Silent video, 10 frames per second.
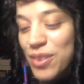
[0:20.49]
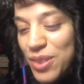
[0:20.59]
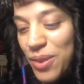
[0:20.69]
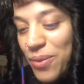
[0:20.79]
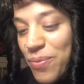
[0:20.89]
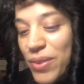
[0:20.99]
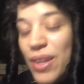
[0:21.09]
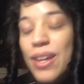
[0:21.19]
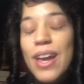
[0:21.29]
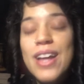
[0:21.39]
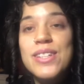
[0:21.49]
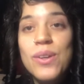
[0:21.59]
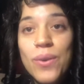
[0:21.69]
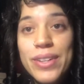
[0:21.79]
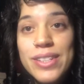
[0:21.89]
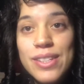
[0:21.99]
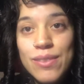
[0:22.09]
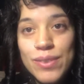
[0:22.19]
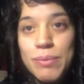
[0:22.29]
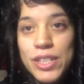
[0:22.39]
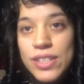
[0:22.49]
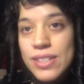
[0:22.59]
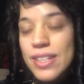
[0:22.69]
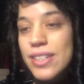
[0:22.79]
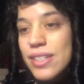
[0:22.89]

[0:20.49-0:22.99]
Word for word: so as always, information decks,